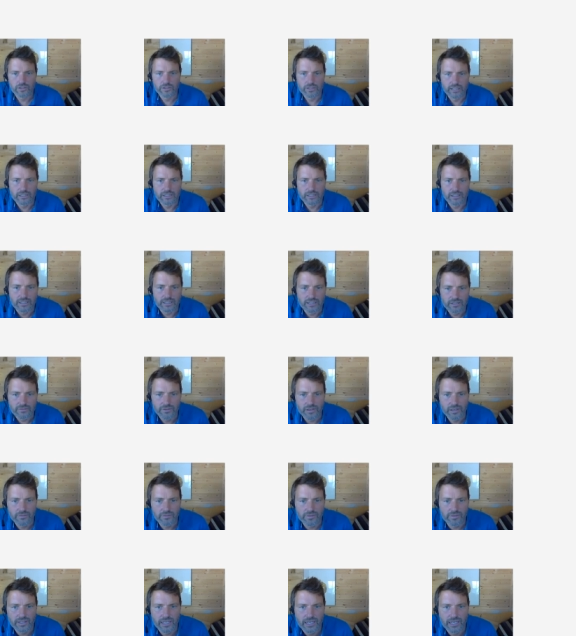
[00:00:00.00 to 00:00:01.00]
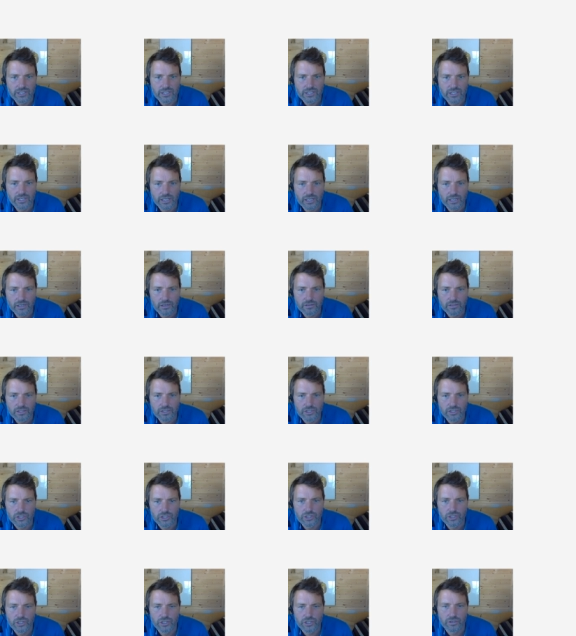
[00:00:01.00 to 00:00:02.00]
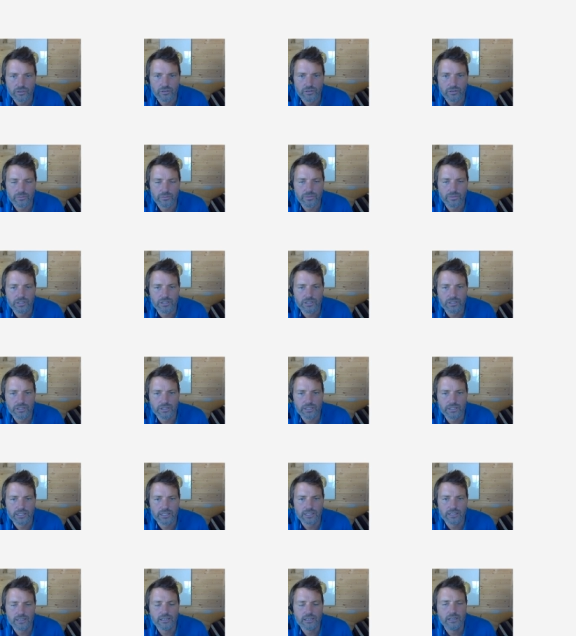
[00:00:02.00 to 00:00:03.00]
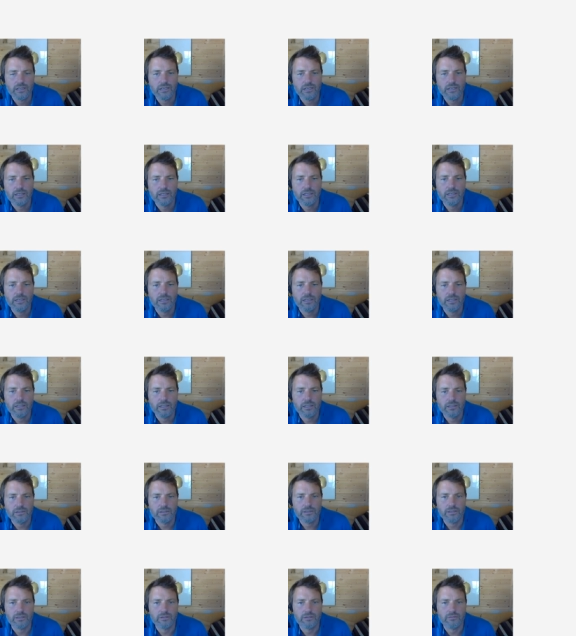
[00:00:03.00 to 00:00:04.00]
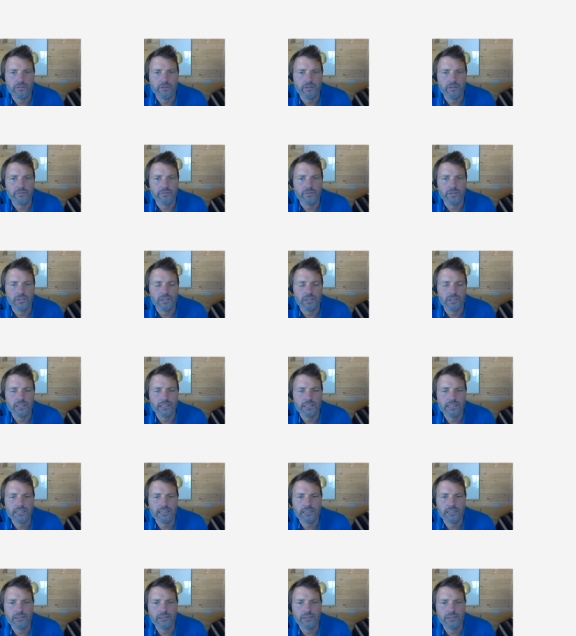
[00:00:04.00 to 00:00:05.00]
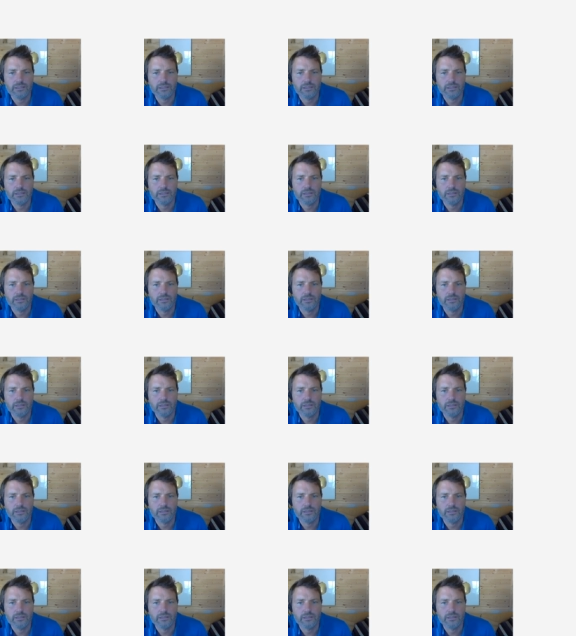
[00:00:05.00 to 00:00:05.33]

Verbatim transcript: Into this verification code. This is new. Let me just see. So verify that.